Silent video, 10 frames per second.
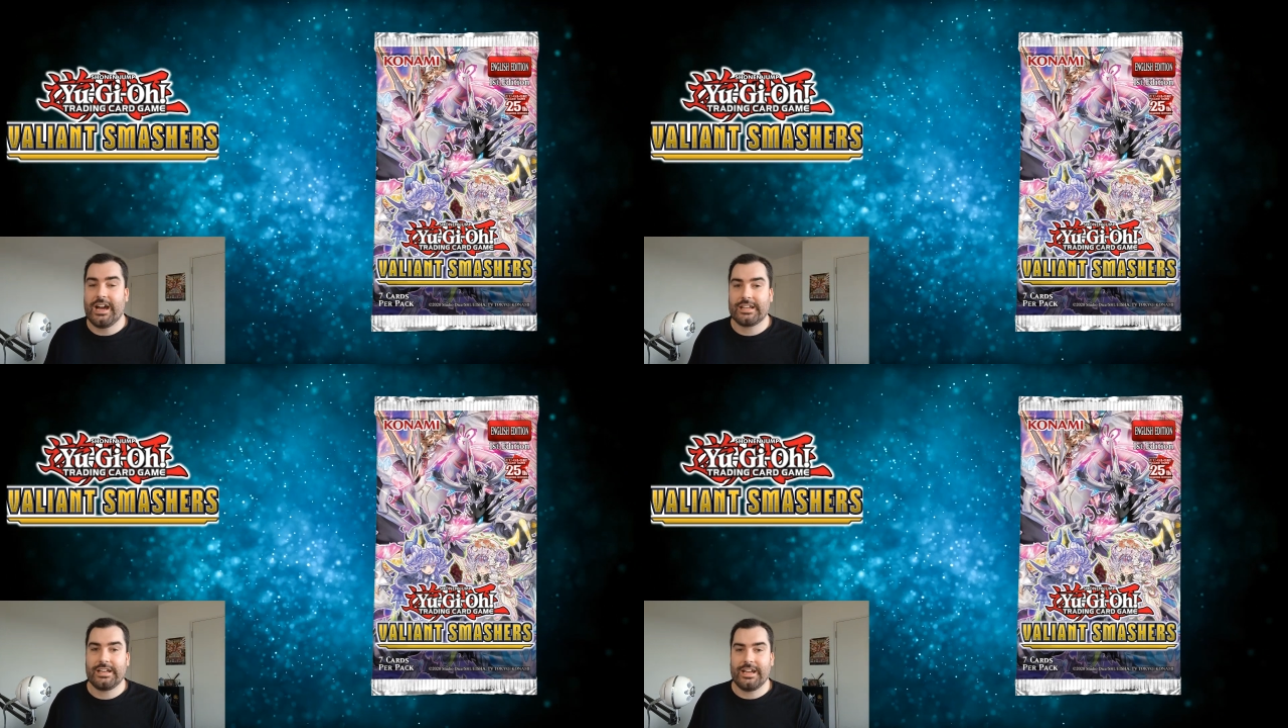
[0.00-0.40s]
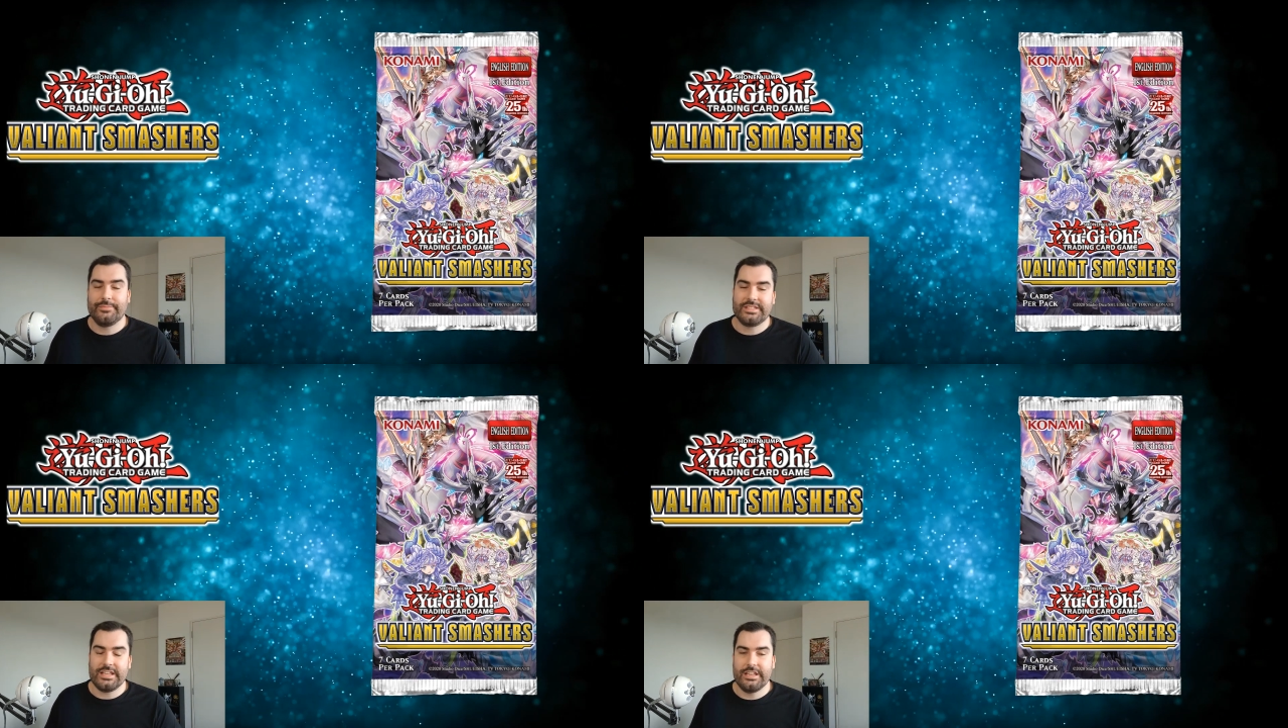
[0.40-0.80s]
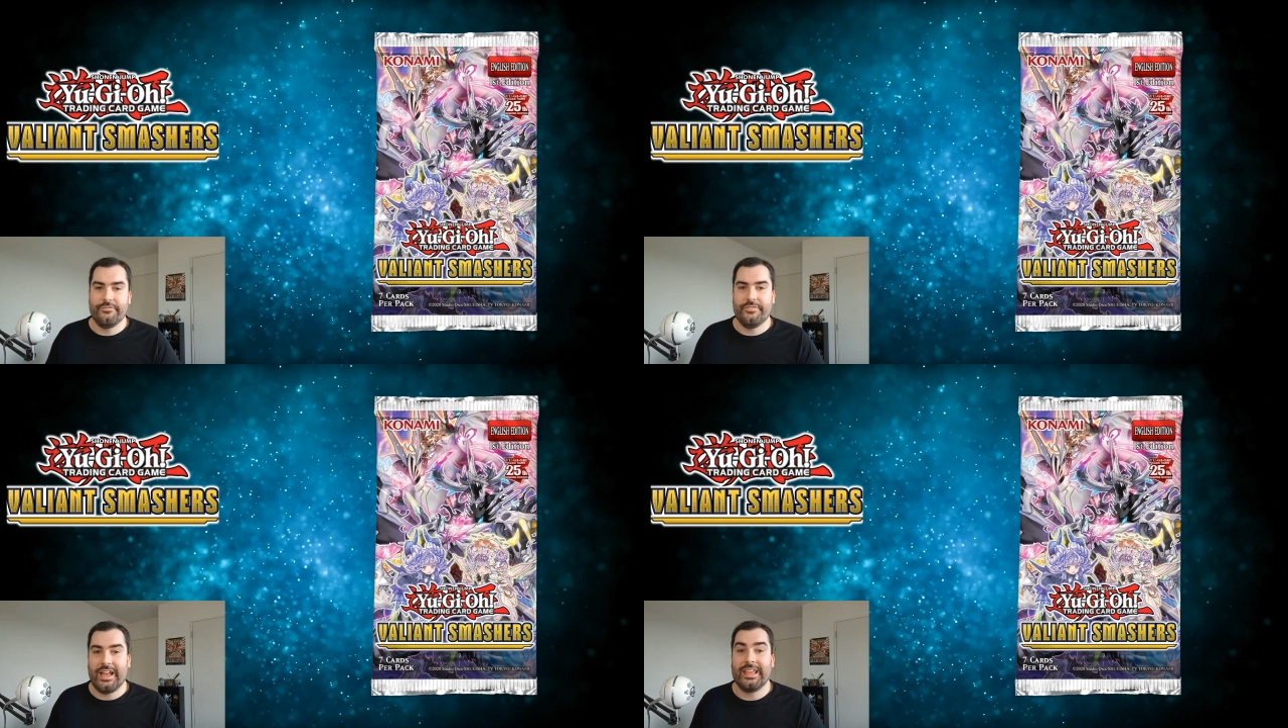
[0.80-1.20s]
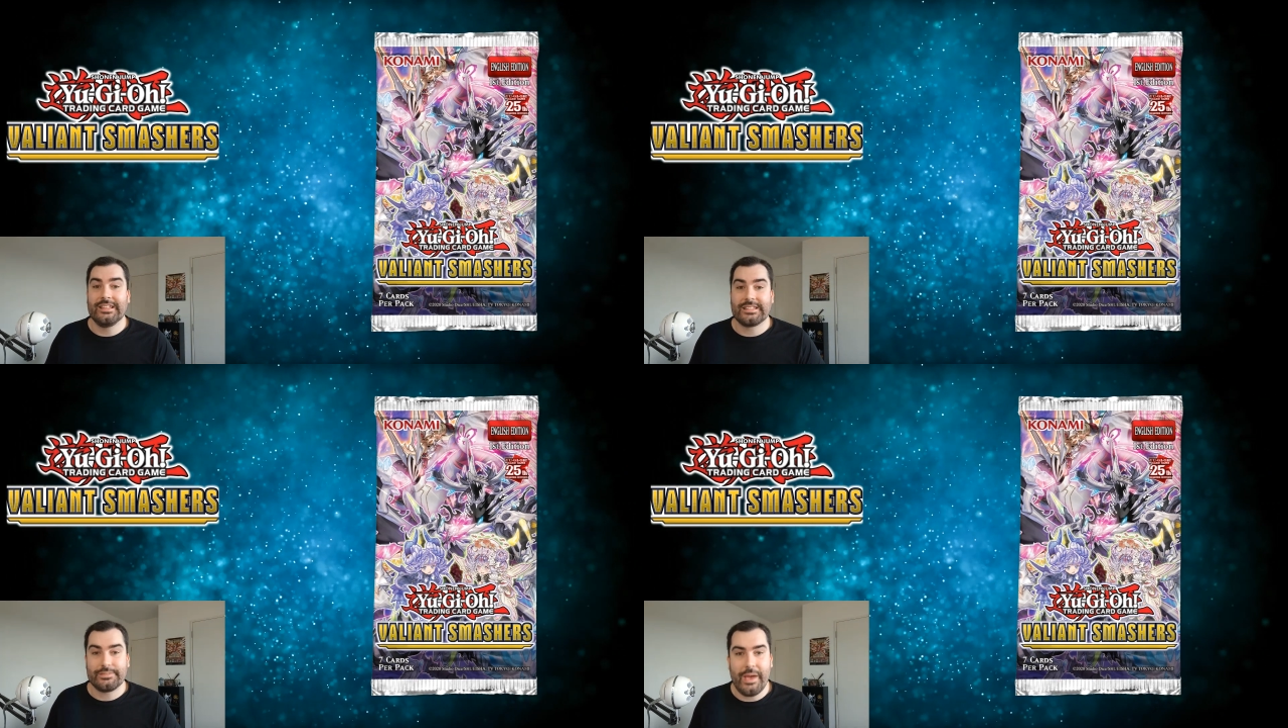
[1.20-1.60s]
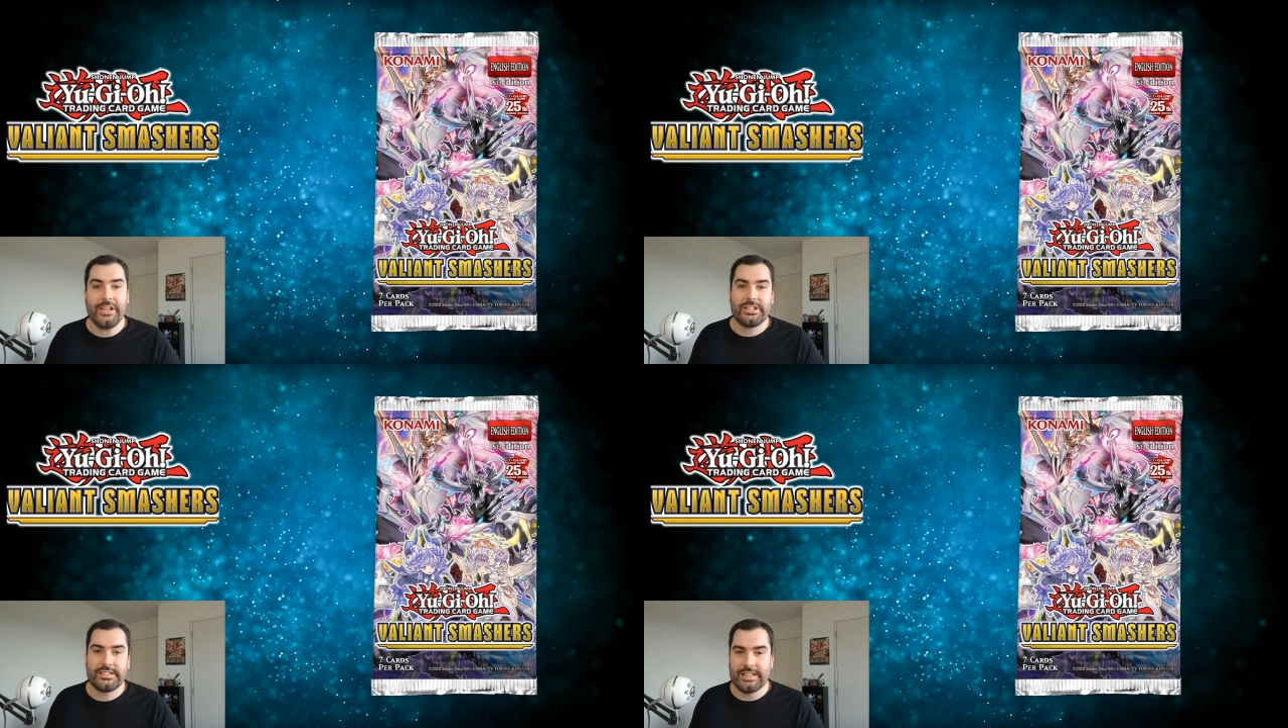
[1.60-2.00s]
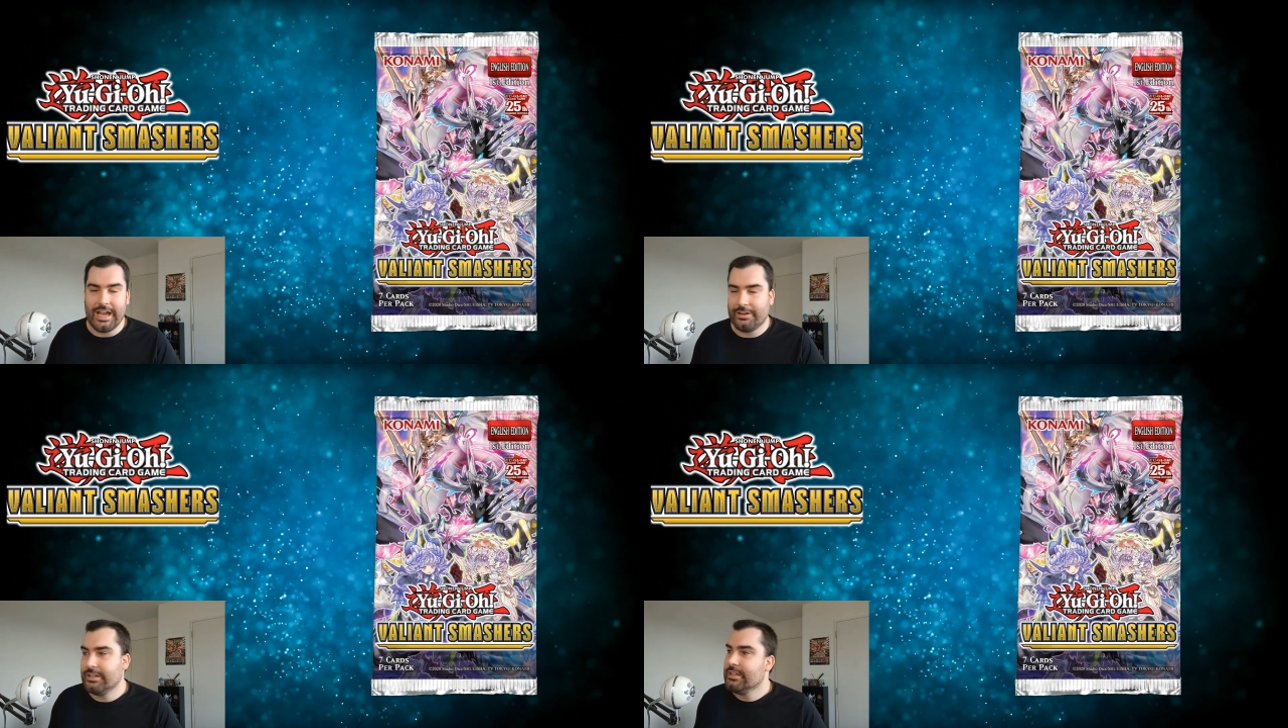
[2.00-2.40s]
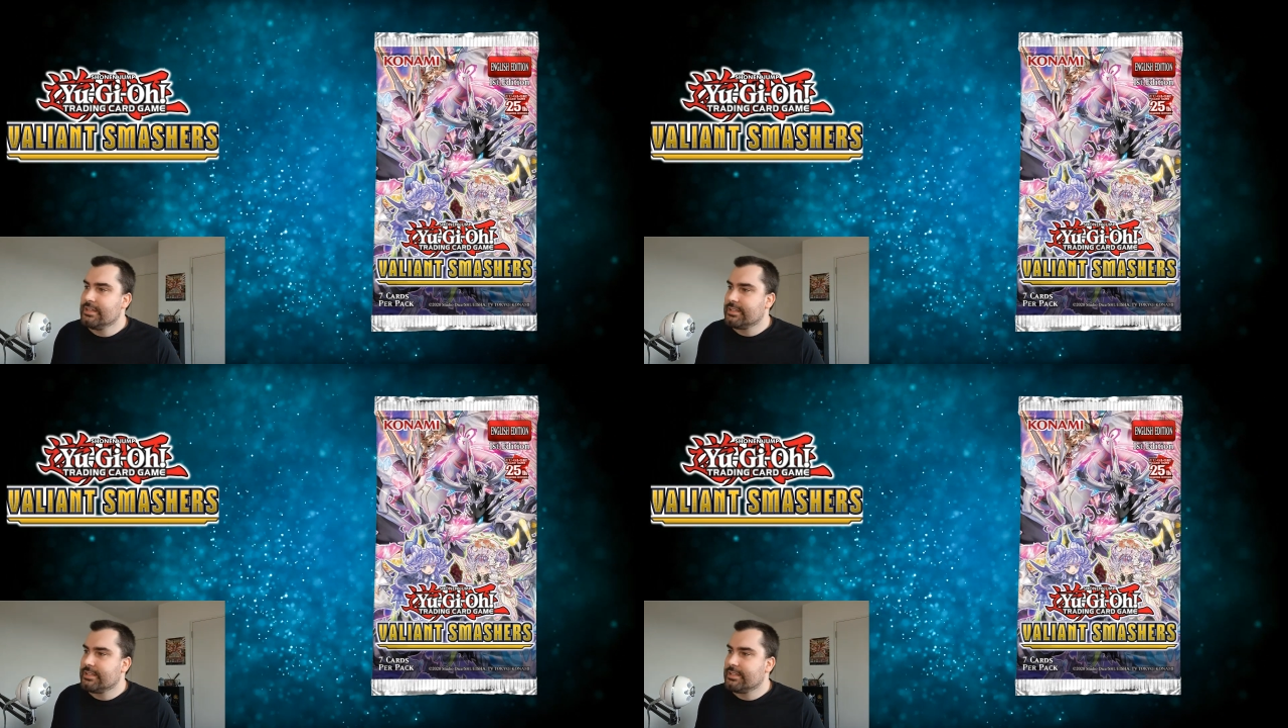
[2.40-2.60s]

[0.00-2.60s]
archetypes in Valiant Smashes now.